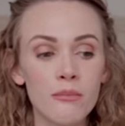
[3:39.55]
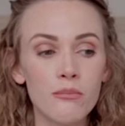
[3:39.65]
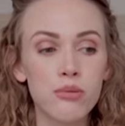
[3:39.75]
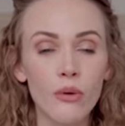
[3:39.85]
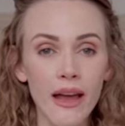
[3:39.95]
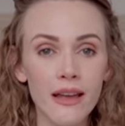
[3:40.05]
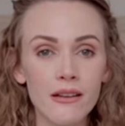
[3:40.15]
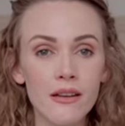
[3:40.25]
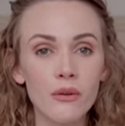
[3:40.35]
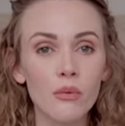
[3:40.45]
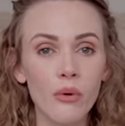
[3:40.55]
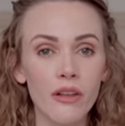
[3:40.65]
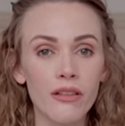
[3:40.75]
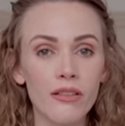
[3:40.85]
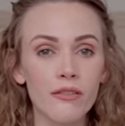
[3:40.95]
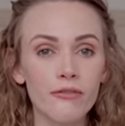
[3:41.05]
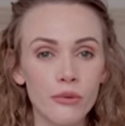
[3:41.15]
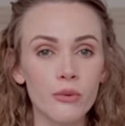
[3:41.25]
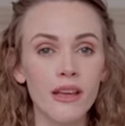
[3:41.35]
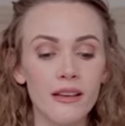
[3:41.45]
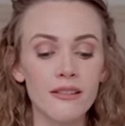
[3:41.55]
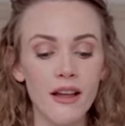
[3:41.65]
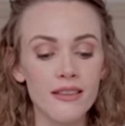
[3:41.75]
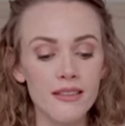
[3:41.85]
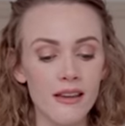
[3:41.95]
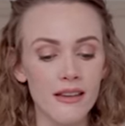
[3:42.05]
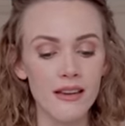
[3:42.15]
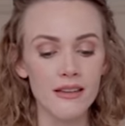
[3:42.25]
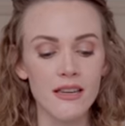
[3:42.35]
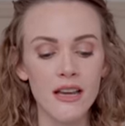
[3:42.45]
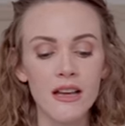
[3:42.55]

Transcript: bread with fruit and nuts in it.